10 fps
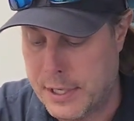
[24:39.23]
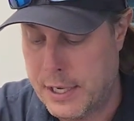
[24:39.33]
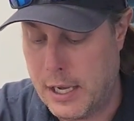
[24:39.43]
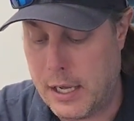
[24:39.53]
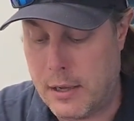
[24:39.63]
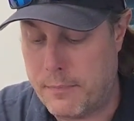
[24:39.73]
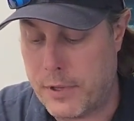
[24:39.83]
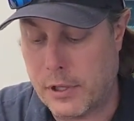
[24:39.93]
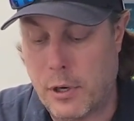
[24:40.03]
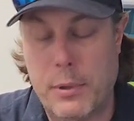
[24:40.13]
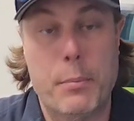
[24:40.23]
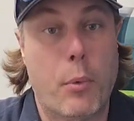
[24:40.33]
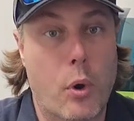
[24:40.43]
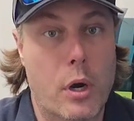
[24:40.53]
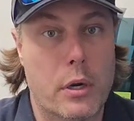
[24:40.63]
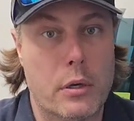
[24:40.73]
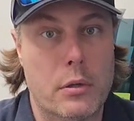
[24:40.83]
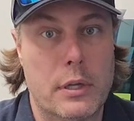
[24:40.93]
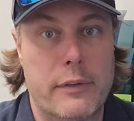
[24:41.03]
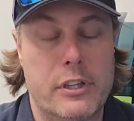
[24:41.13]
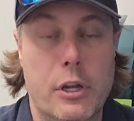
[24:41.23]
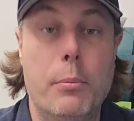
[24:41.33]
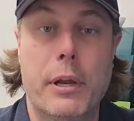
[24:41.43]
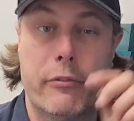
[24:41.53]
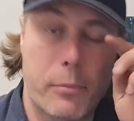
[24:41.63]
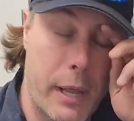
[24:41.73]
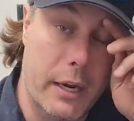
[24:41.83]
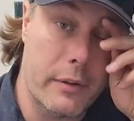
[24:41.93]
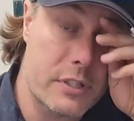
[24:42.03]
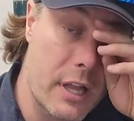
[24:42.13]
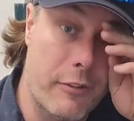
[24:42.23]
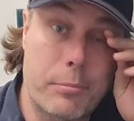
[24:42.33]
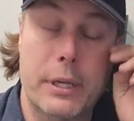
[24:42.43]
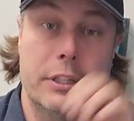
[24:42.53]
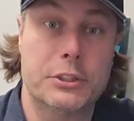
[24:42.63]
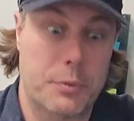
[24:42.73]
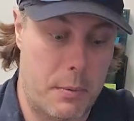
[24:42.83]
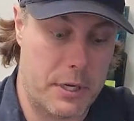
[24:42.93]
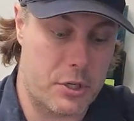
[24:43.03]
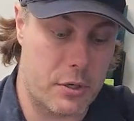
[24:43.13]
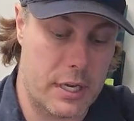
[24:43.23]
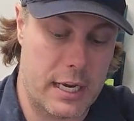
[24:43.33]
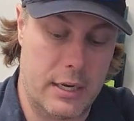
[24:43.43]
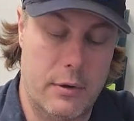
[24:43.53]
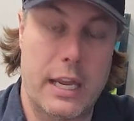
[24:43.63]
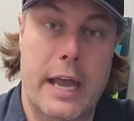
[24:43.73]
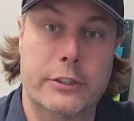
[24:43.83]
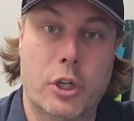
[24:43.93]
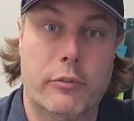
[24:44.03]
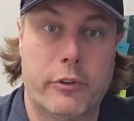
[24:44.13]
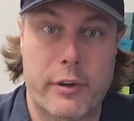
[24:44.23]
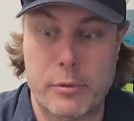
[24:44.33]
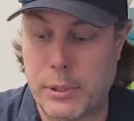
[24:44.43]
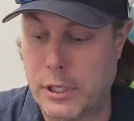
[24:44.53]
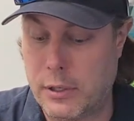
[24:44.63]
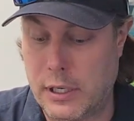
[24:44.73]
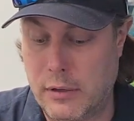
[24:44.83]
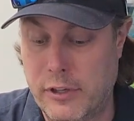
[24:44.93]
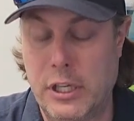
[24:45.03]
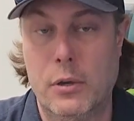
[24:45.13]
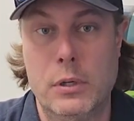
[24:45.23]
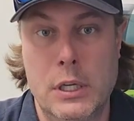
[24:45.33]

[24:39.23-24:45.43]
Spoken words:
a little bit more, and you'll have a little bit of repetitive stuff, but I just want to make sure that I do a catch-all for everybody on any video.